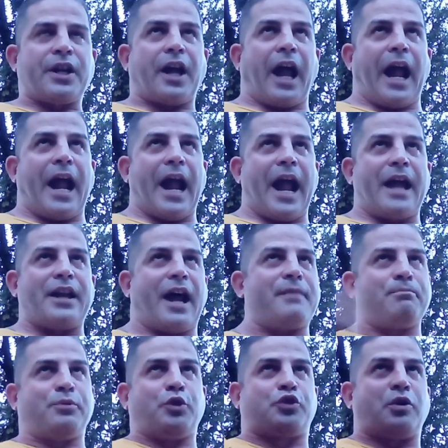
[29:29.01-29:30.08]
and
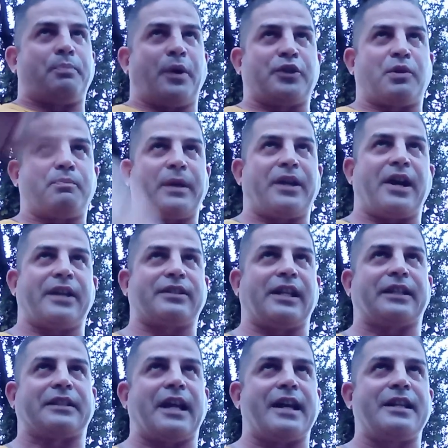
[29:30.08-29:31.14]
I'm used to punching big guys
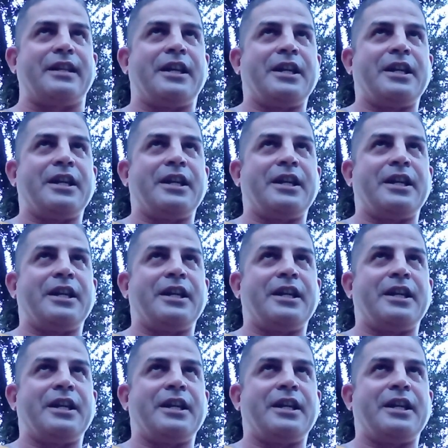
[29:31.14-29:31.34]
like that.